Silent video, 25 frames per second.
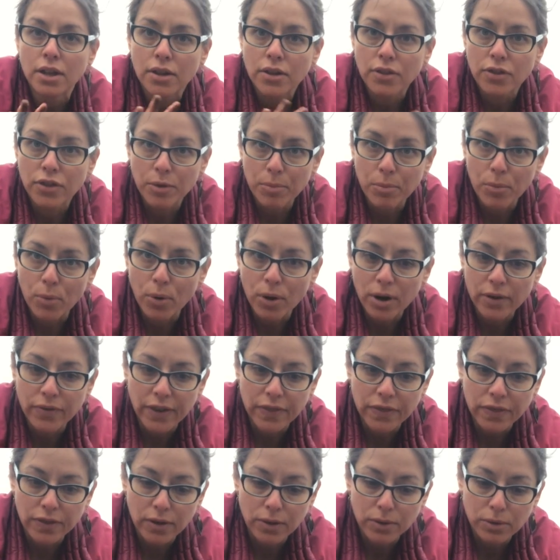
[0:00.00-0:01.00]
the more that
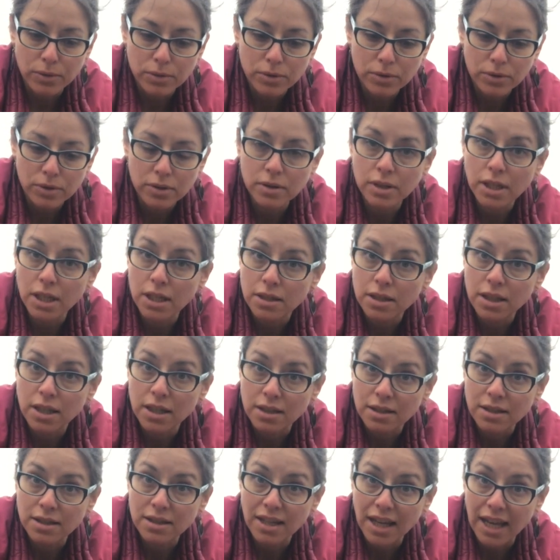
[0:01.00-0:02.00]
those seeds can
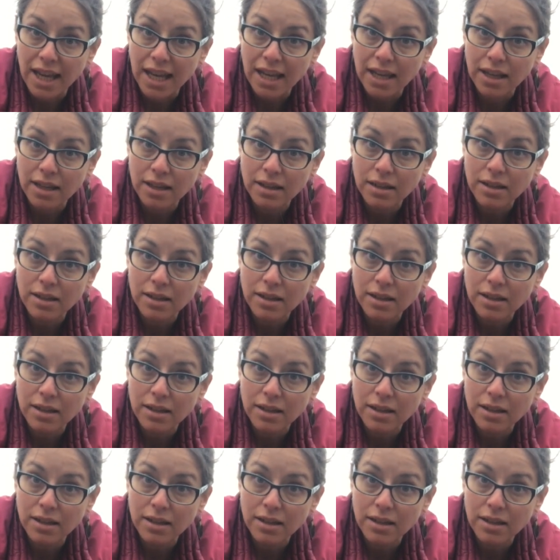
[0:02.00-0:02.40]
stay